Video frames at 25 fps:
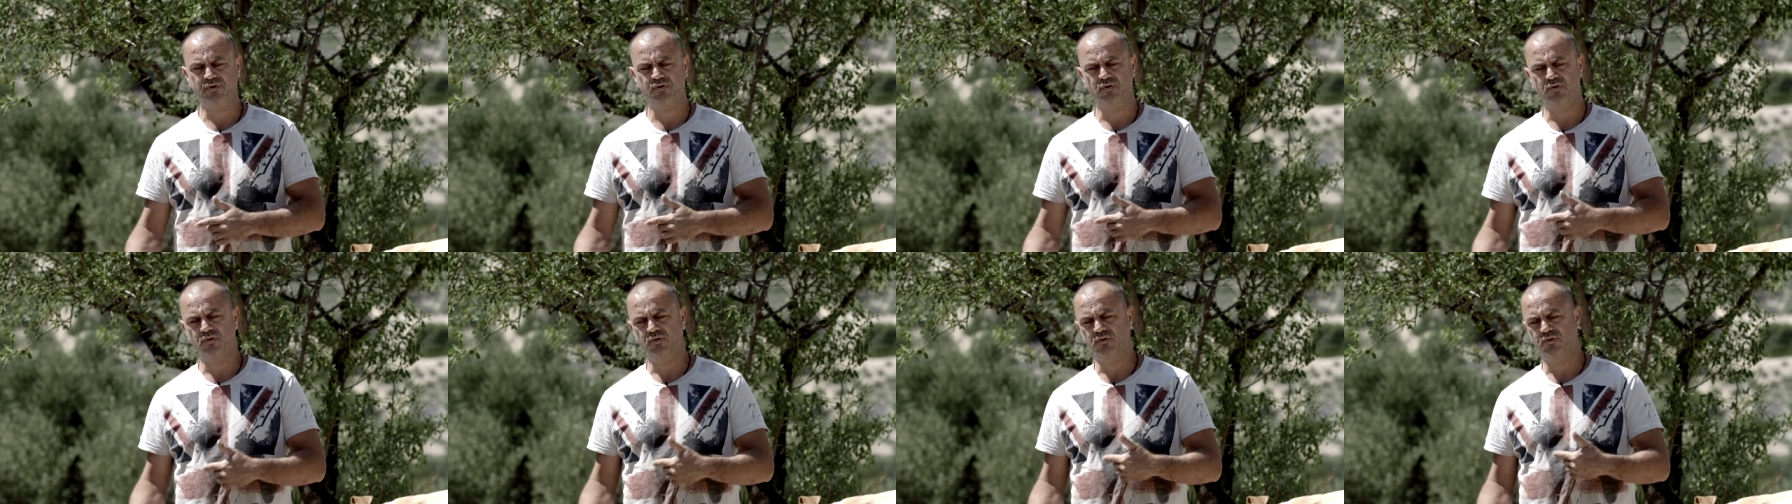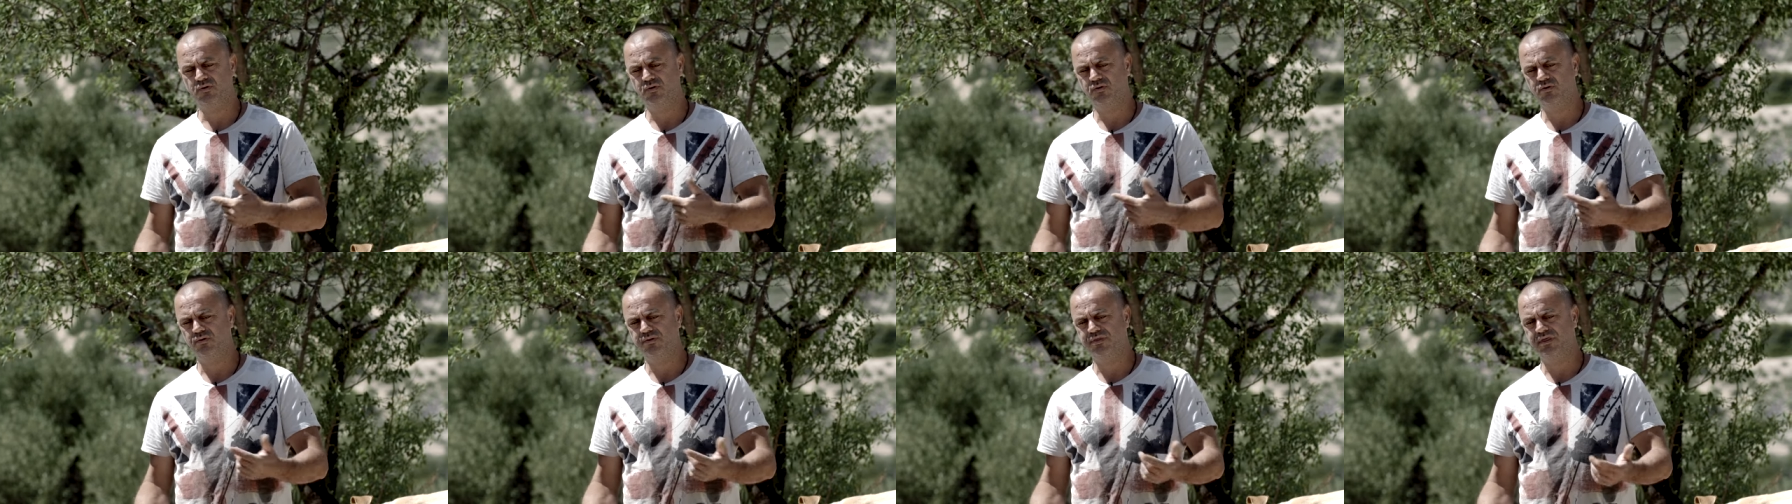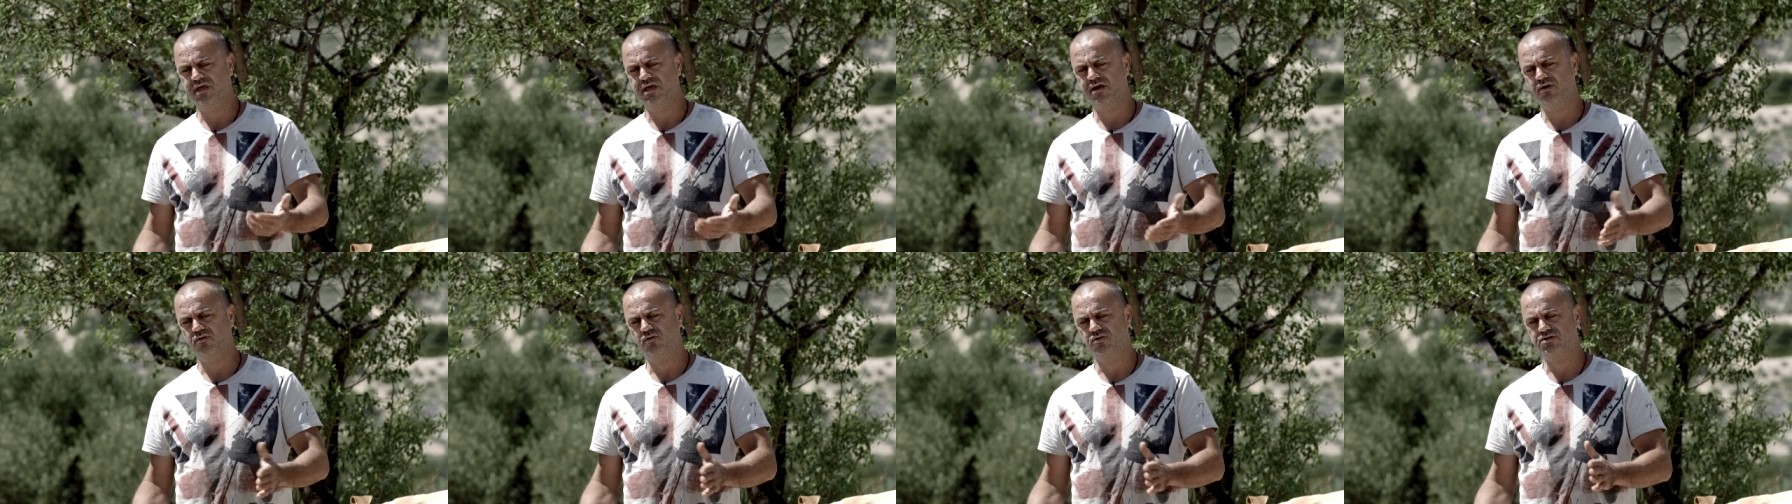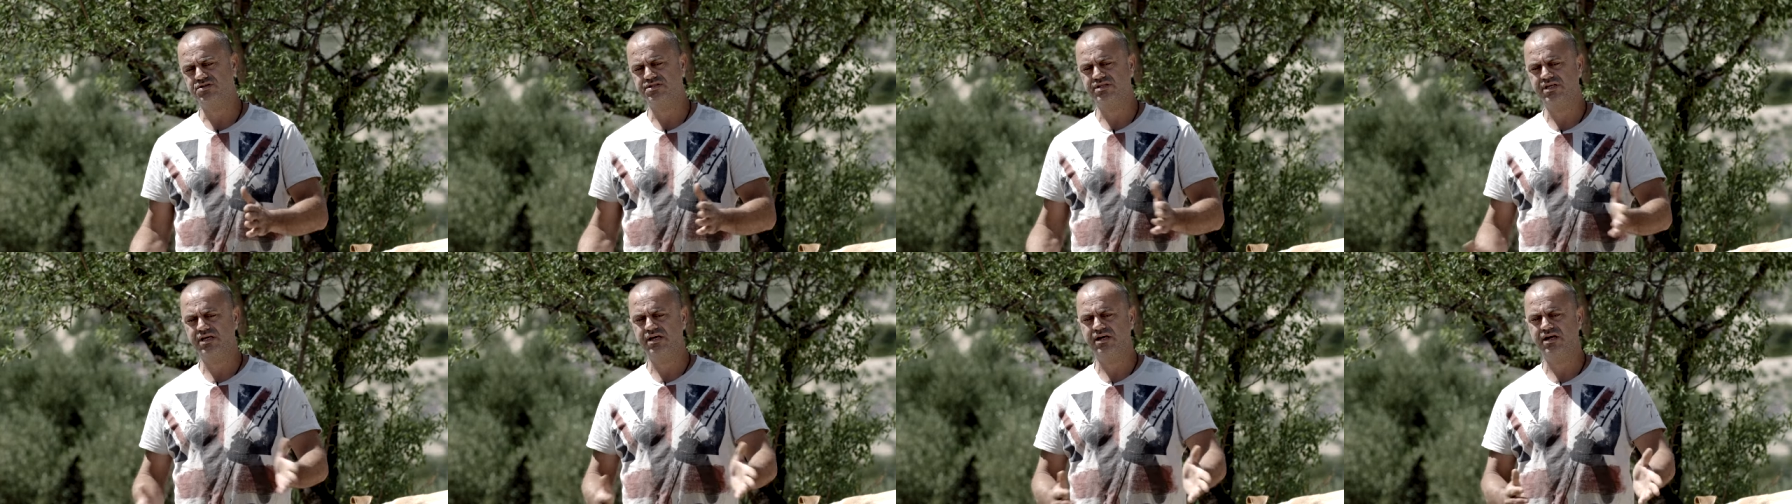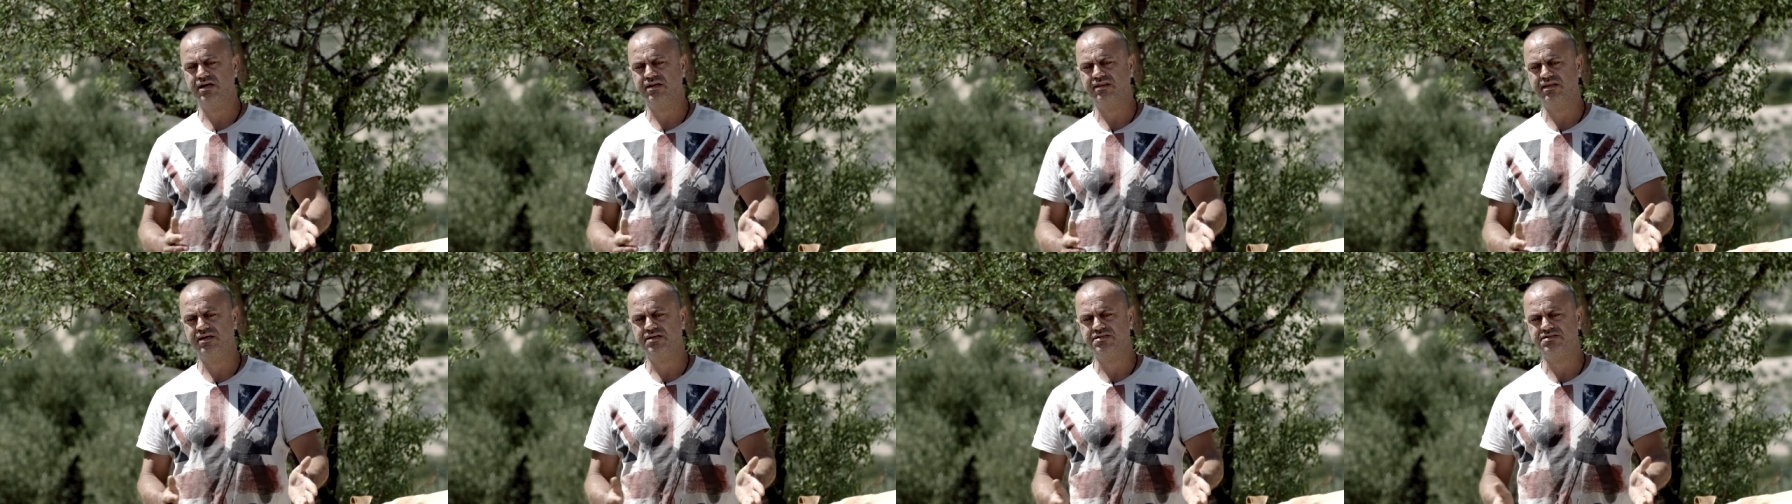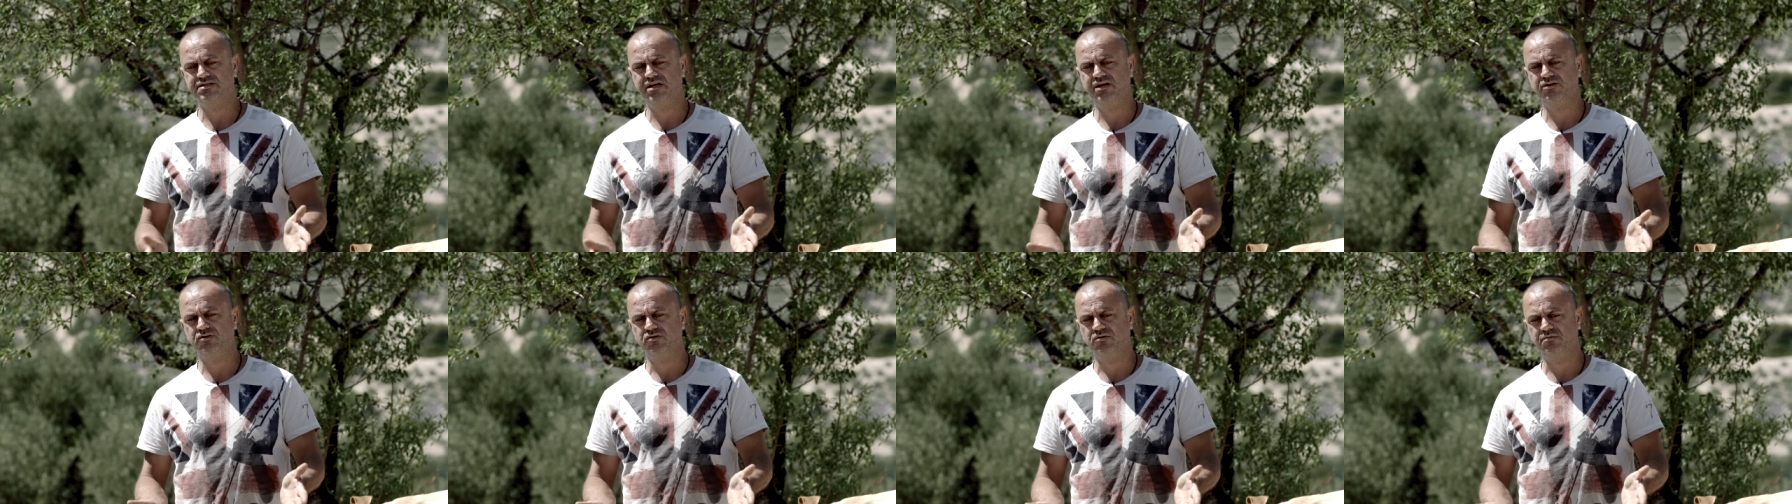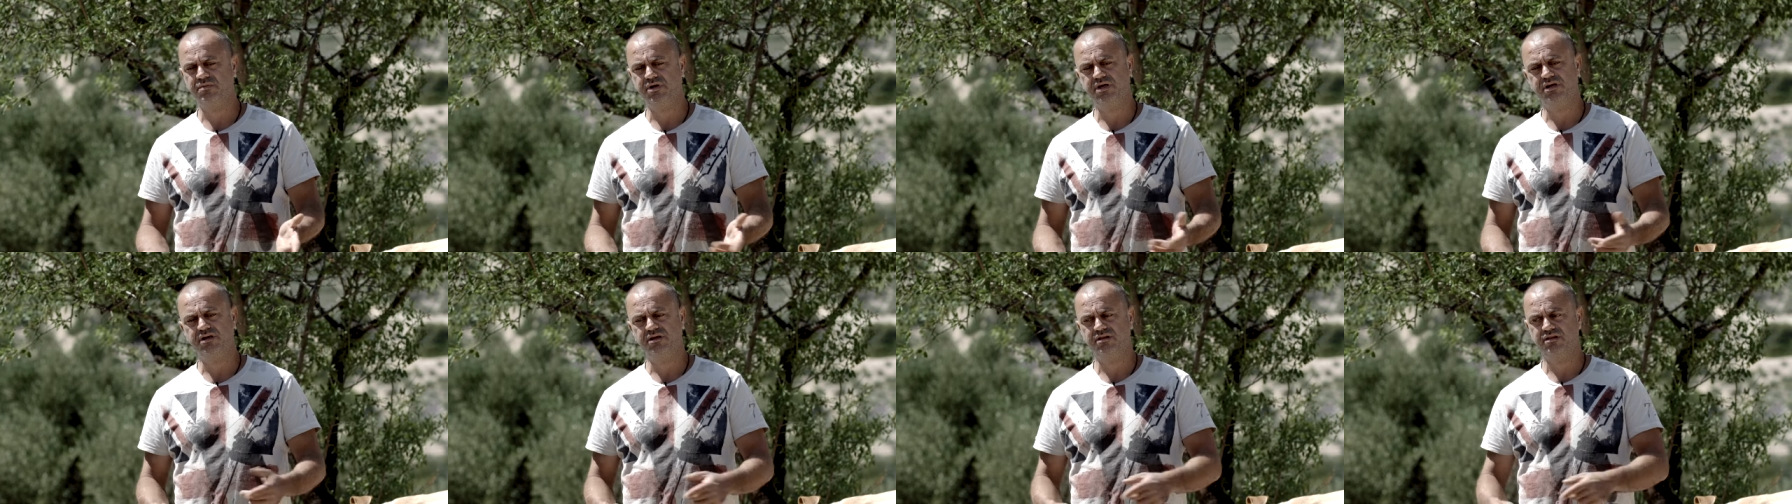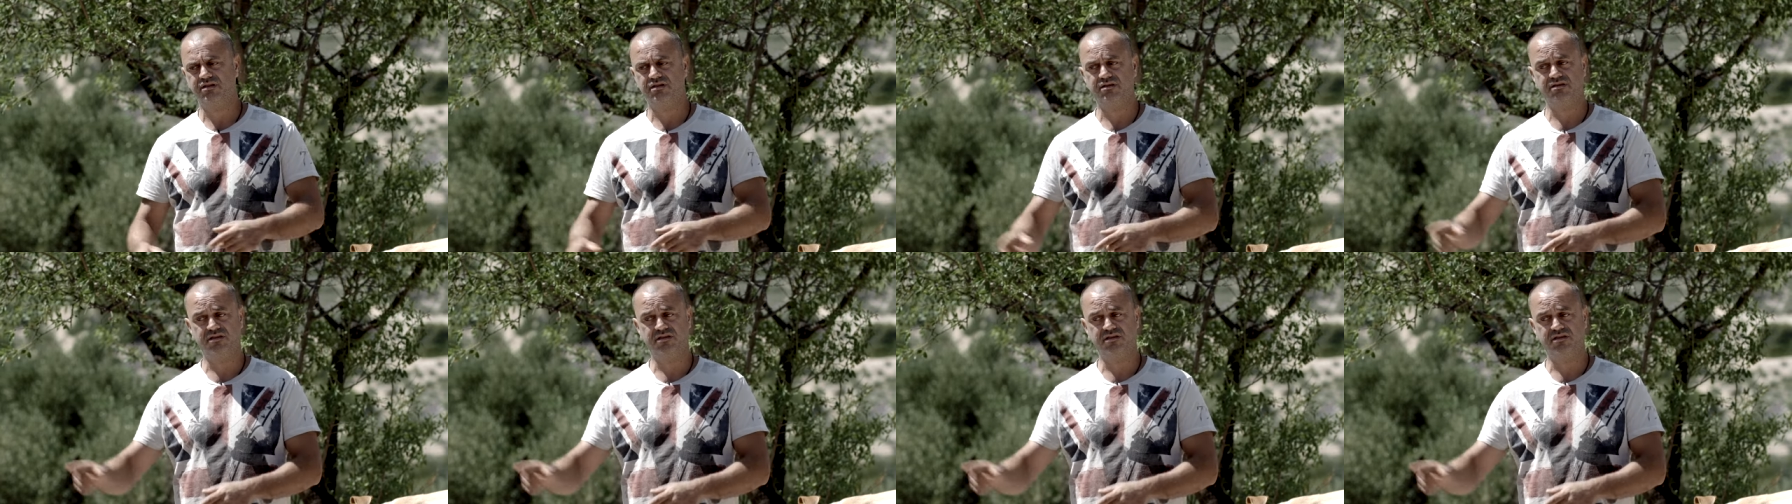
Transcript: who they was there they say to me